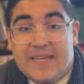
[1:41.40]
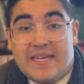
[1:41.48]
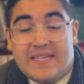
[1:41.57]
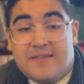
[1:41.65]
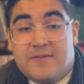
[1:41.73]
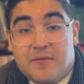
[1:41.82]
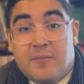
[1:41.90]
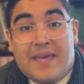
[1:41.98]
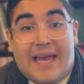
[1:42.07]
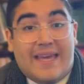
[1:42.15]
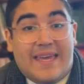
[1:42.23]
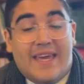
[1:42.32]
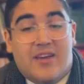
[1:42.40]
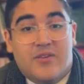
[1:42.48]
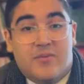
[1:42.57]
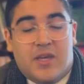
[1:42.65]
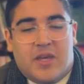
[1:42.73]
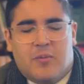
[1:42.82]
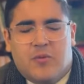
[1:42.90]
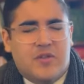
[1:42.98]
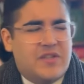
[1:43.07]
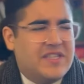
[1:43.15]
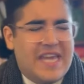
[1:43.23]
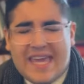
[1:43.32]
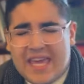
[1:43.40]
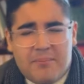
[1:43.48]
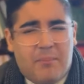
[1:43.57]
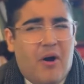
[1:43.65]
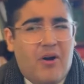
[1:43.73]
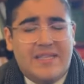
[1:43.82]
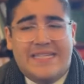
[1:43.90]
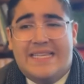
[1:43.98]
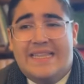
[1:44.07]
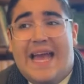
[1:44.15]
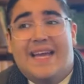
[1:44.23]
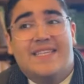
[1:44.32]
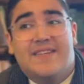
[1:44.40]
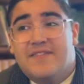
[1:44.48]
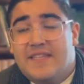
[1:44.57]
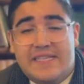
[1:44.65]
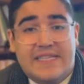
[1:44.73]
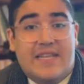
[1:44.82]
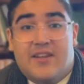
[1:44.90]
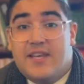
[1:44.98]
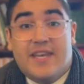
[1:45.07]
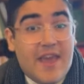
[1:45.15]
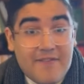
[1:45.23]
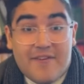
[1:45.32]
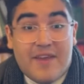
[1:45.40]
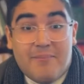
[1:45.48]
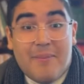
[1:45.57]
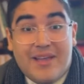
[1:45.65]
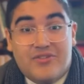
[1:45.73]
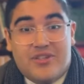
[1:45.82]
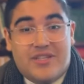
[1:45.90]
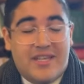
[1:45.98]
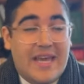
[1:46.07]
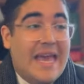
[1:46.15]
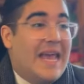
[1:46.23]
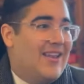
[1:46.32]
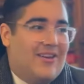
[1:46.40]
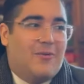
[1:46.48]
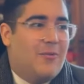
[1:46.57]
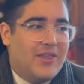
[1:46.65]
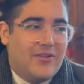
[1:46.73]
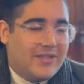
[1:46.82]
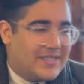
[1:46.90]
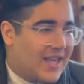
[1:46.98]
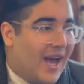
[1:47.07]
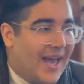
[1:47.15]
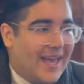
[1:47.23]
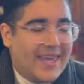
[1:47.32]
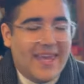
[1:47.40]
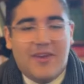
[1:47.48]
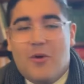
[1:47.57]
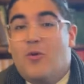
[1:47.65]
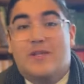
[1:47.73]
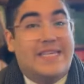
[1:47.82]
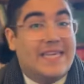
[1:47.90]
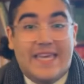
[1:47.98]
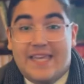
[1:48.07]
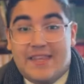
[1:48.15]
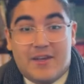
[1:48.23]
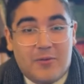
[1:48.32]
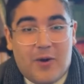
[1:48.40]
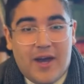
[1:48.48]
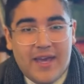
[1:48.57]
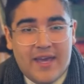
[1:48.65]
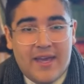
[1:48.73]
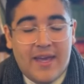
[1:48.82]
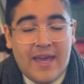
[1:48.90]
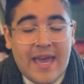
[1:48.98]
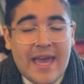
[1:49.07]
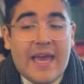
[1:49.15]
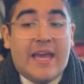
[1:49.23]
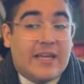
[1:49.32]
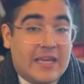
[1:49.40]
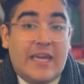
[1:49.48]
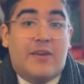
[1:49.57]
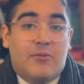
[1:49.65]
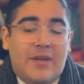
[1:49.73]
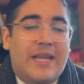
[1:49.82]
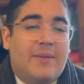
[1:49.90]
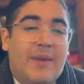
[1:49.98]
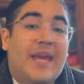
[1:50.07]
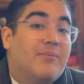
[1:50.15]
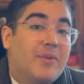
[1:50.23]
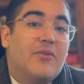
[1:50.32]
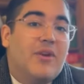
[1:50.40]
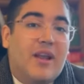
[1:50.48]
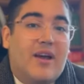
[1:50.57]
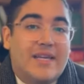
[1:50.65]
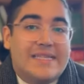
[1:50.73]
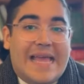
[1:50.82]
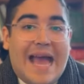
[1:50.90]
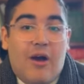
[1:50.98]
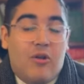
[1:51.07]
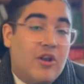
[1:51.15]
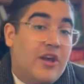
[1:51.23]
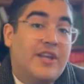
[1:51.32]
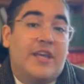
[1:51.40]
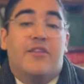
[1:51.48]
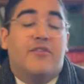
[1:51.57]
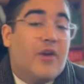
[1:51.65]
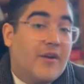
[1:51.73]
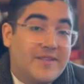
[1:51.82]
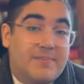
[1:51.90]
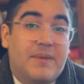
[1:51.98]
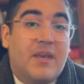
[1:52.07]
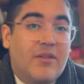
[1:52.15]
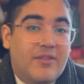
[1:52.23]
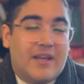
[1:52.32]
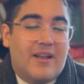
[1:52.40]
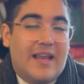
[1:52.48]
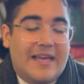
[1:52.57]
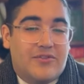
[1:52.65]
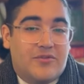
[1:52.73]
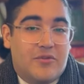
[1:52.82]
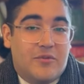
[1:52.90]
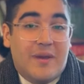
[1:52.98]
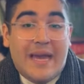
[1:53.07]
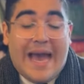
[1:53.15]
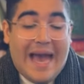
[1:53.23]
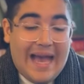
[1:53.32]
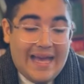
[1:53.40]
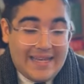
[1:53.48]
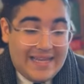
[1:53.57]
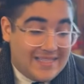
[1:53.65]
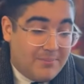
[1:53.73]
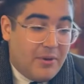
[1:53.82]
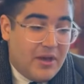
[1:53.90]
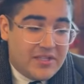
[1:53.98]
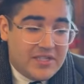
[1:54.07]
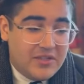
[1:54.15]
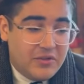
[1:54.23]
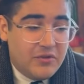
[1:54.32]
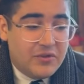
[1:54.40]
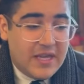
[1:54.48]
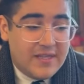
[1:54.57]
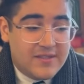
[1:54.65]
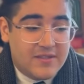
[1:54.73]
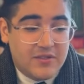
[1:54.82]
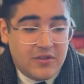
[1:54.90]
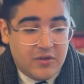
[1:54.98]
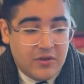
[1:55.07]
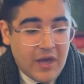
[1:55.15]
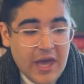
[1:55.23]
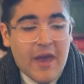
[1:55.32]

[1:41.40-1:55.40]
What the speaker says: things for me at Giggleswick was taking part in activities that I never imagined, like whether it's kayaking or singing the choir. Gig really made me realize how learning thrives beyond the classroom, and as a person who tends to